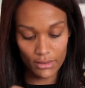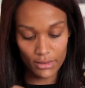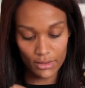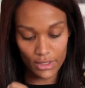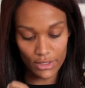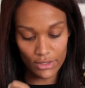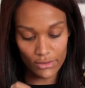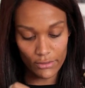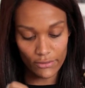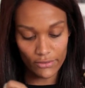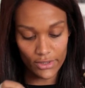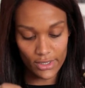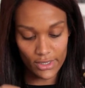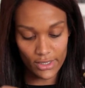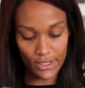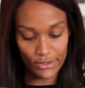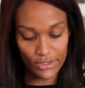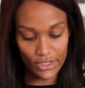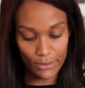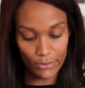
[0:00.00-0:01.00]
So you sort of just
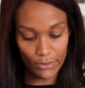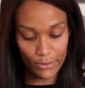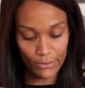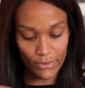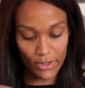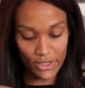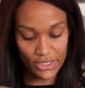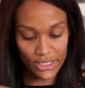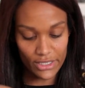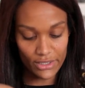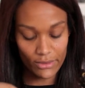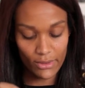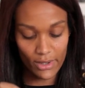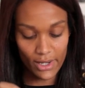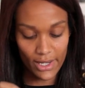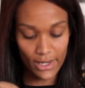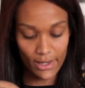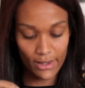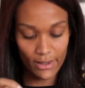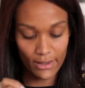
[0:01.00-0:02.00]
load up your brush. It's
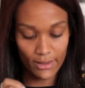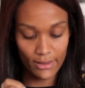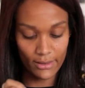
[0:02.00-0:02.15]
quite